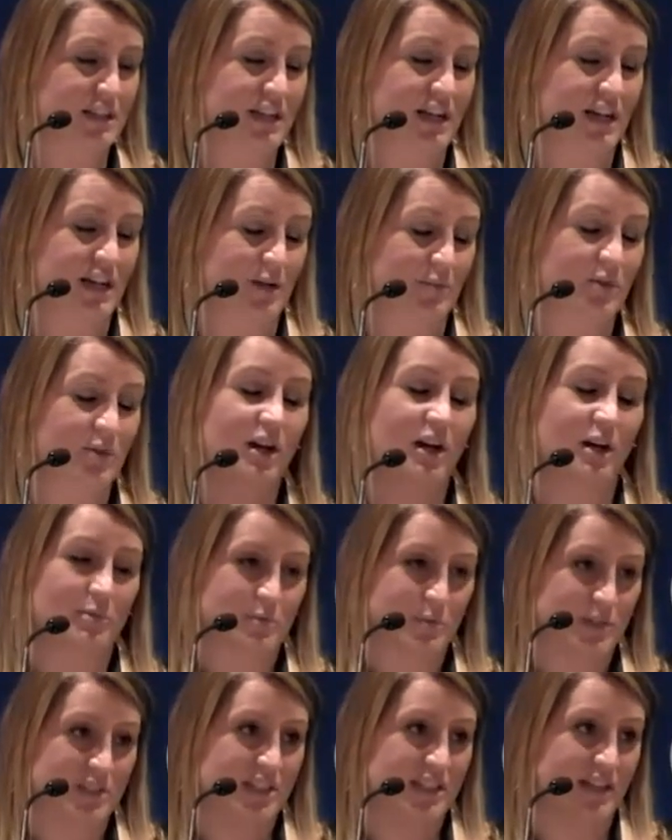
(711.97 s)
or
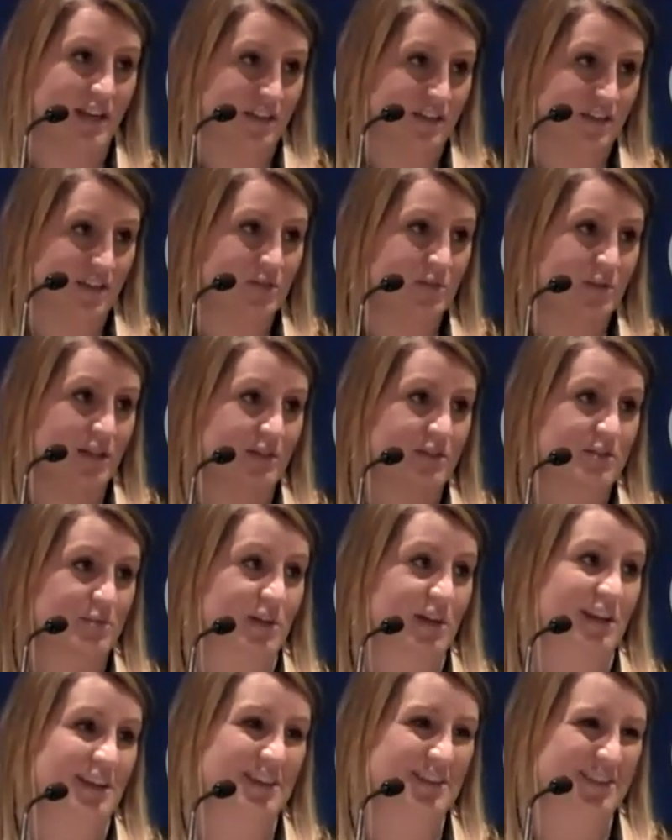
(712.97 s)
helped put together when I was
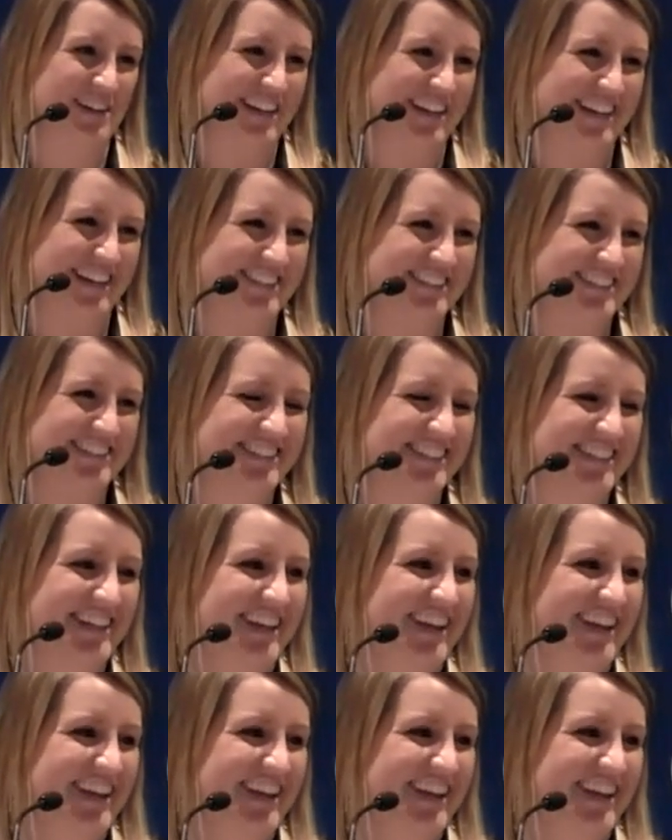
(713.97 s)
working in the White House.